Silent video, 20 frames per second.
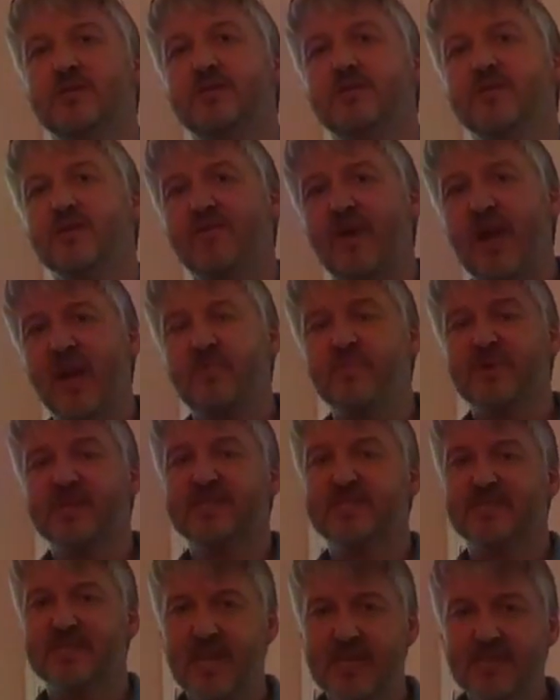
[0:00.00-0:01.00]
develop a
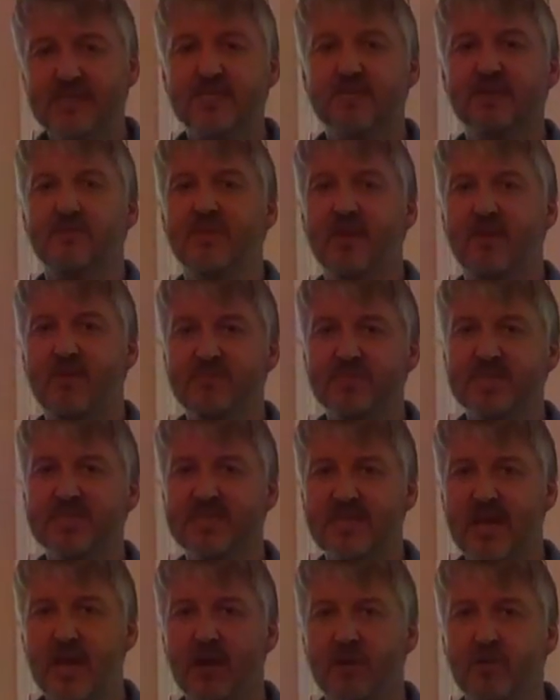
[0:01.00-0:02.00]
sense of their
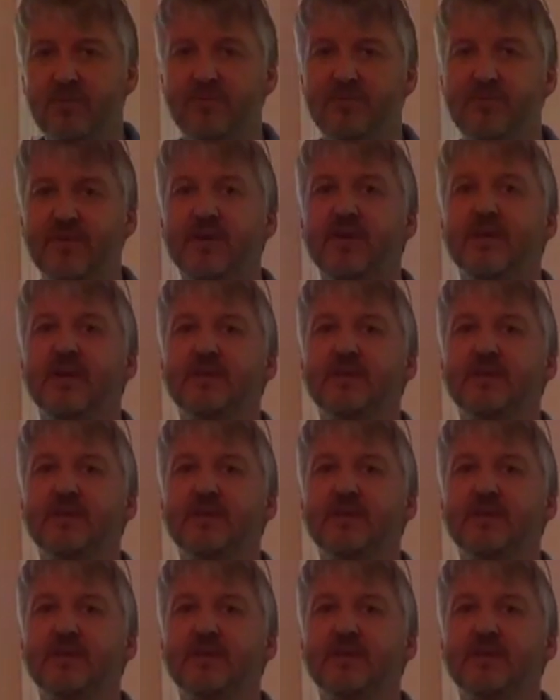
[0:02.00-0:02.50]
self